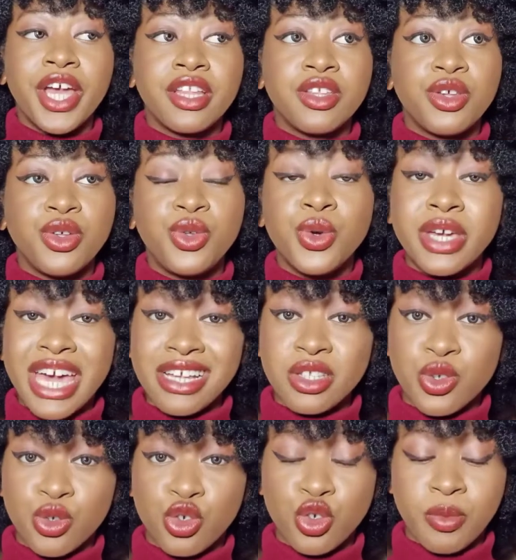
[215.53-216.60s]
And you get
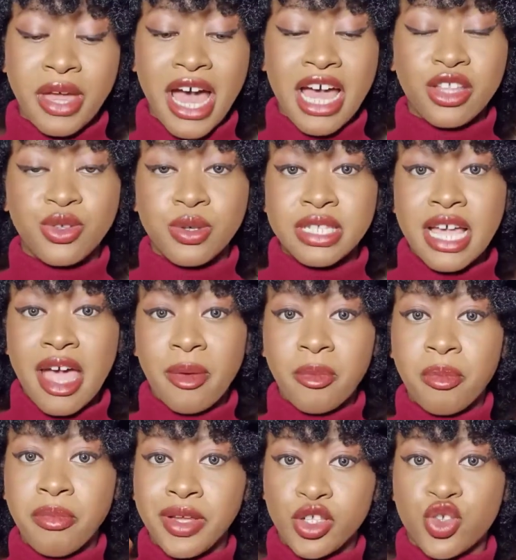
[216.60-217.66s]
to Jumia and you type
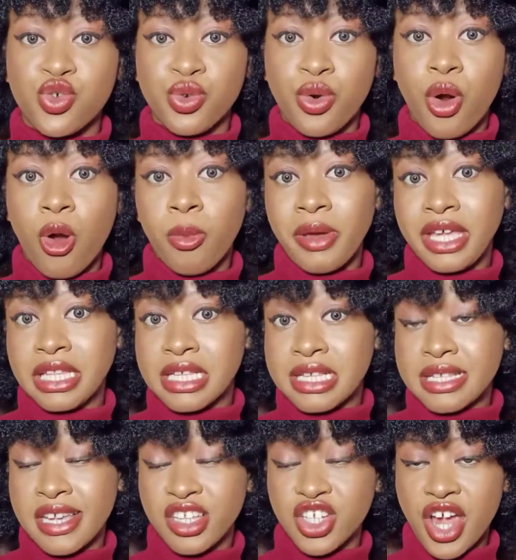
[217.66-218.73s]
menstrual cup in the
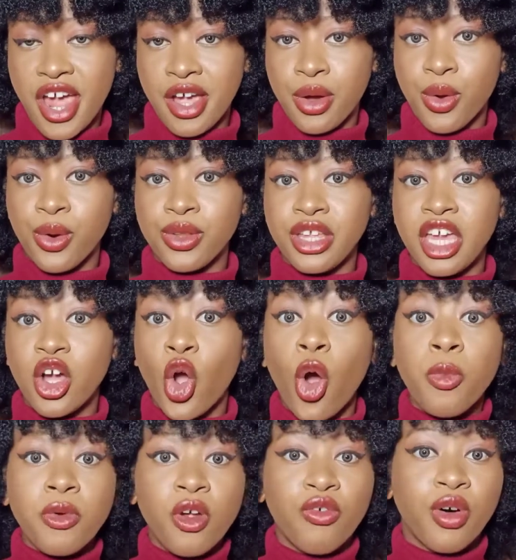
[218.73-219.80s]
search icon, a
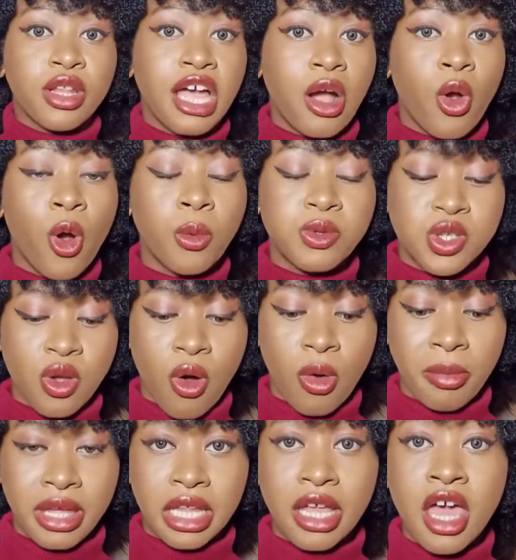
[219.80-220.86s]
couple of other cups
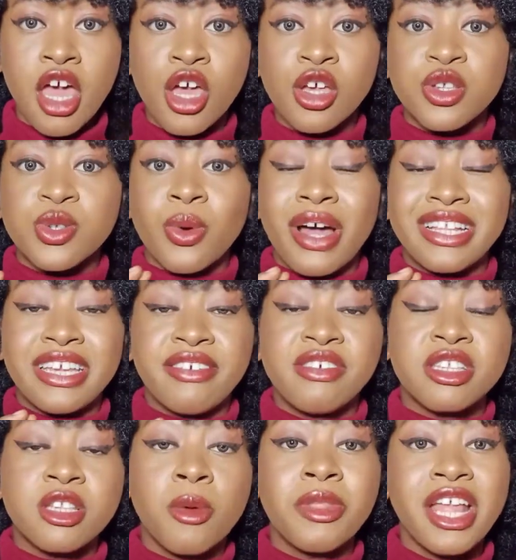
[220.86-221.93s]
come in. So, and there
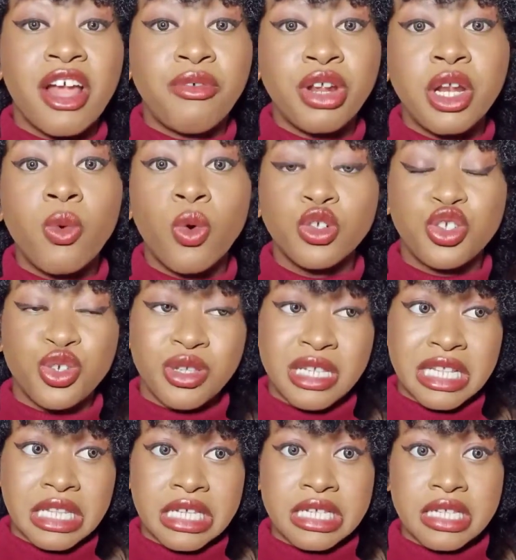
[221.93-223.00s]
is something I really want you
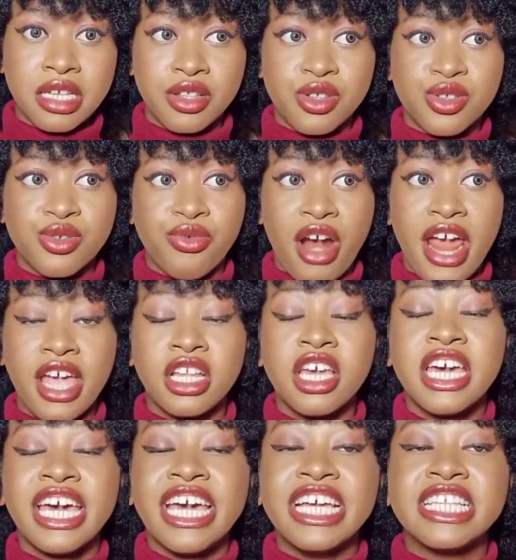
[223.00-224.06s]
to listen, right?
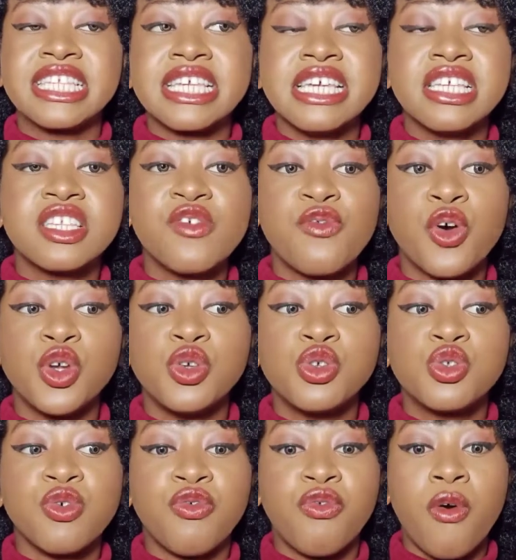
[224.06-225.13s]
It's easy for
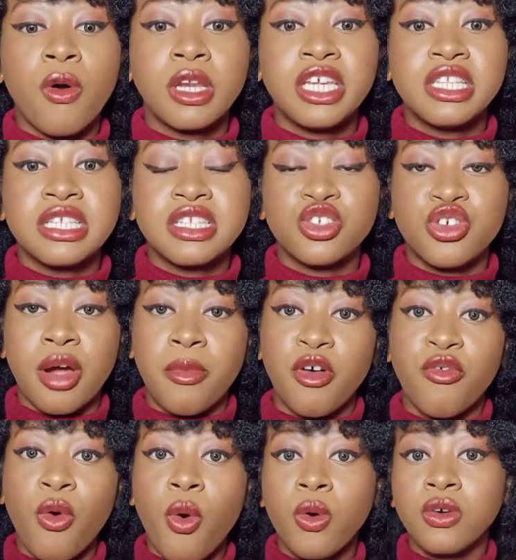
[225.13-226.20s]
you to fall into the trap
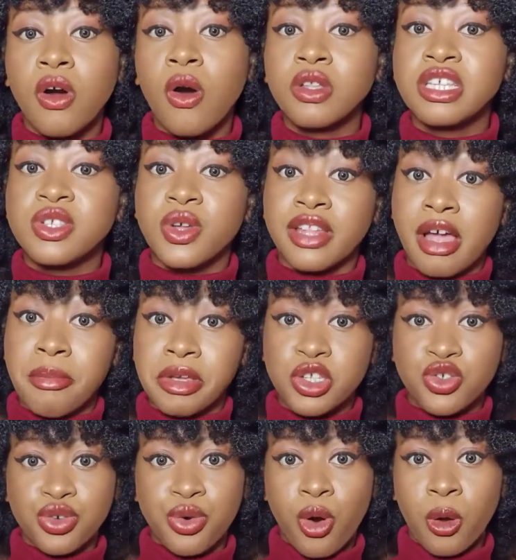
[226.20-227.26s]
of, oh, all these other
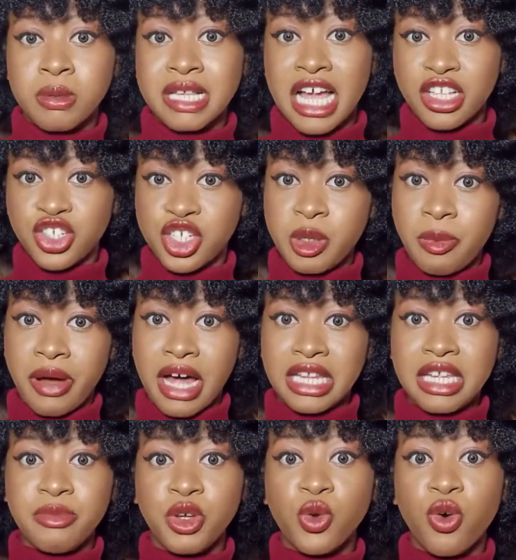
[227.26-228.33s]
menstrual cups are cheaper,
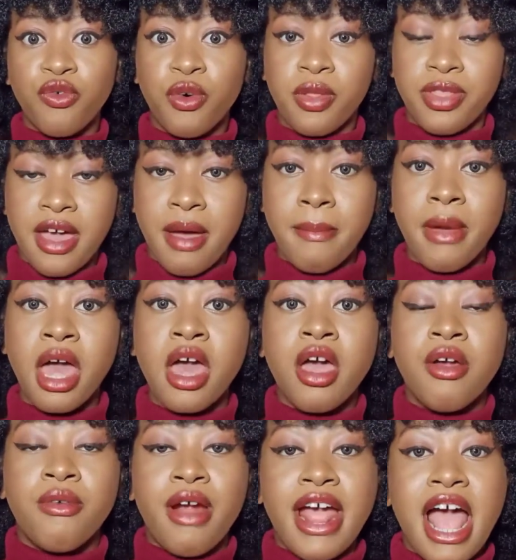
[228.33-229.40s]
let me go for them,
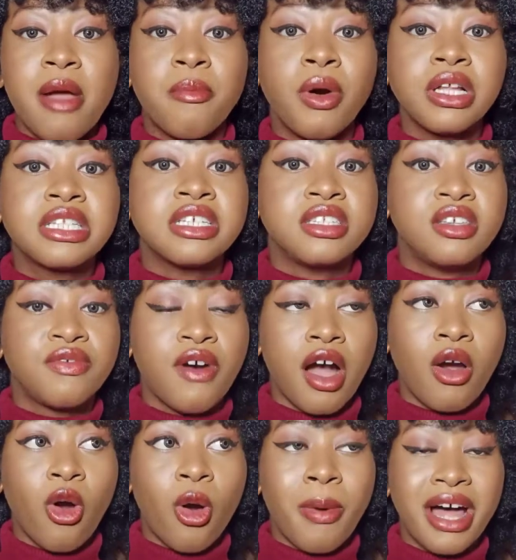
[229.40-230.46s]
right? I bought the
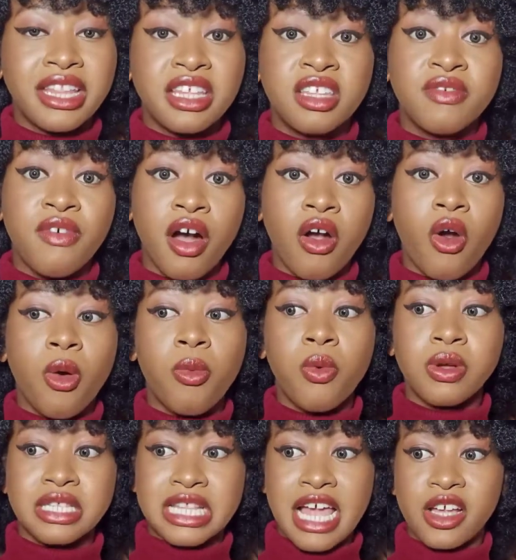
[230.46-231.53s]
Diva Cup and the Diva Cup
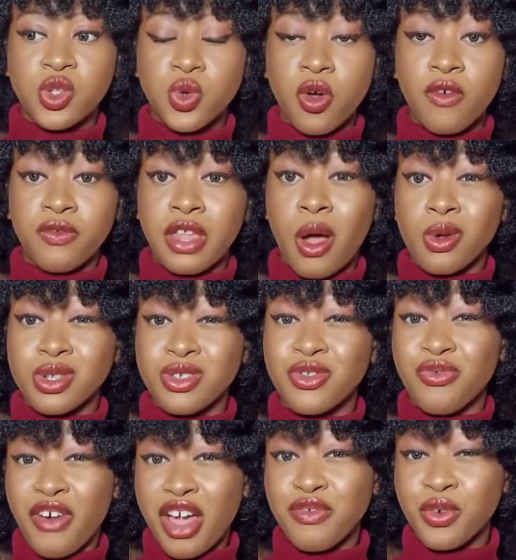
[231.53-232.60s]
was like
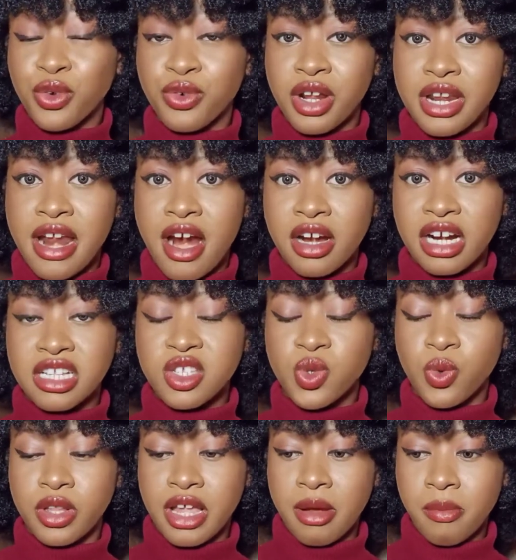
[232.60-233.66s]
12,500 naira. That
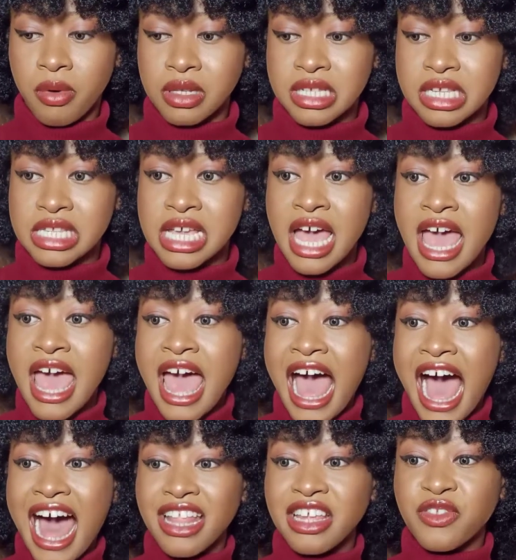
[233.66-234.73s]
is what I bought it.
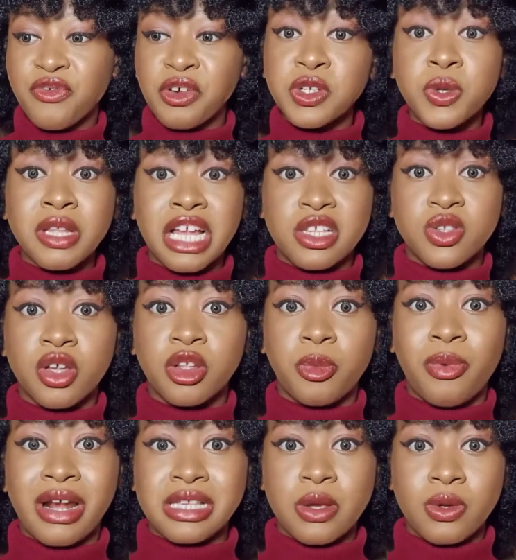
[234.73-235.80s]
And at first when I saw the
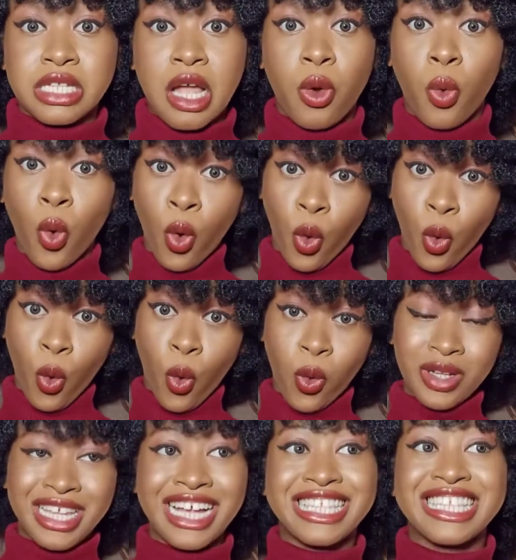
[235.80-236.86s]
price, I was like,
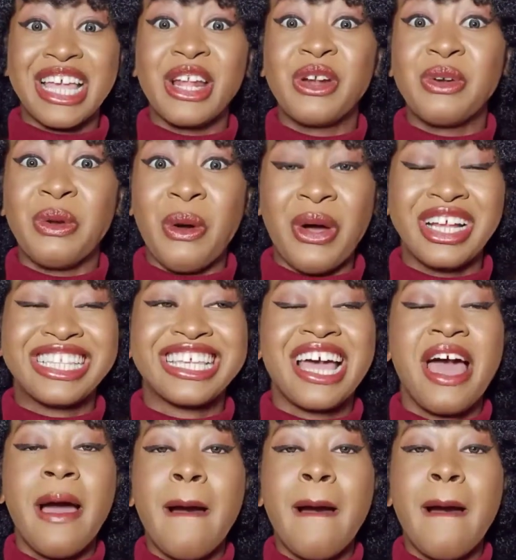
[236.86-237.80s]
whoa, that's a lot.